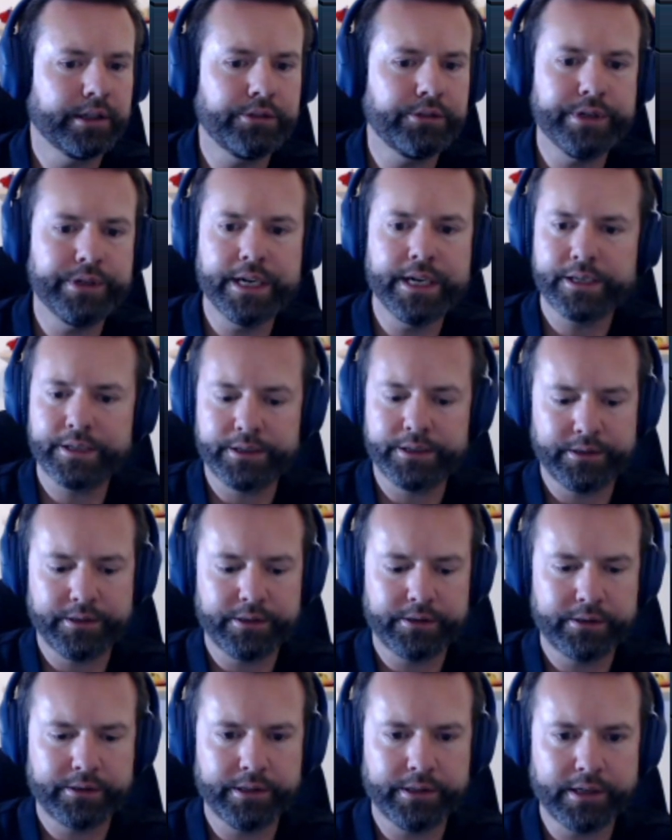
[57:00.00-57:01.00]
Redash
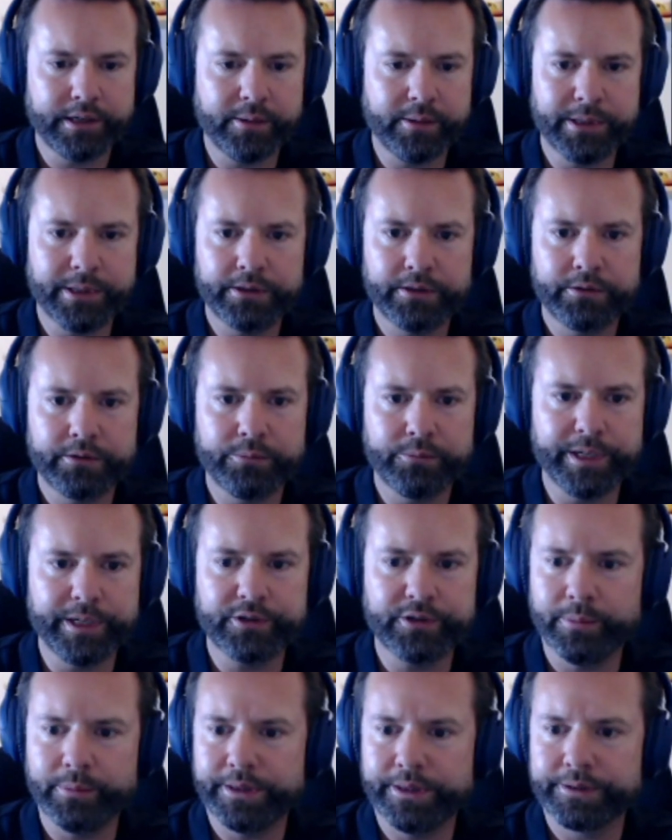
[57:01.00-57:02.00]
in the coming weeks
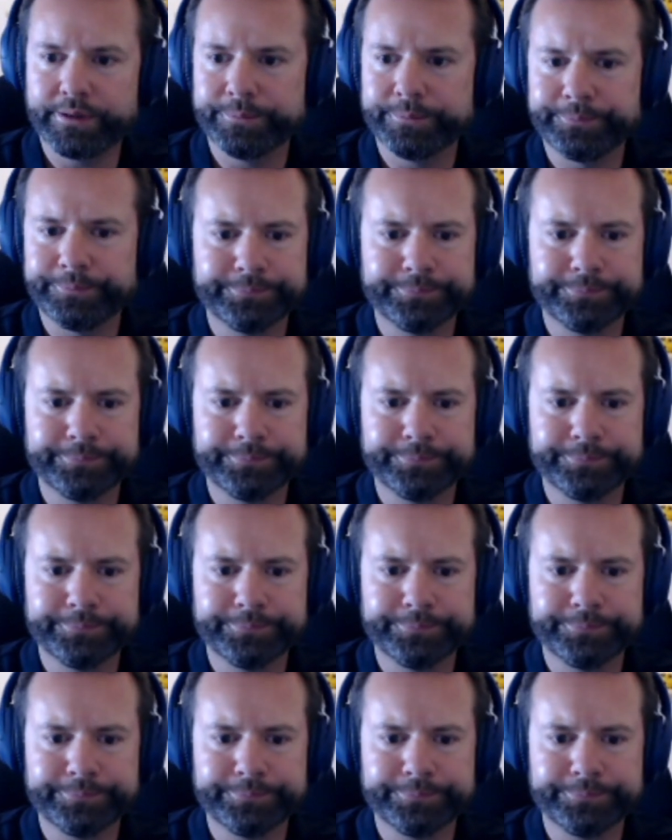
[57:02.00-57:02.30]
or months.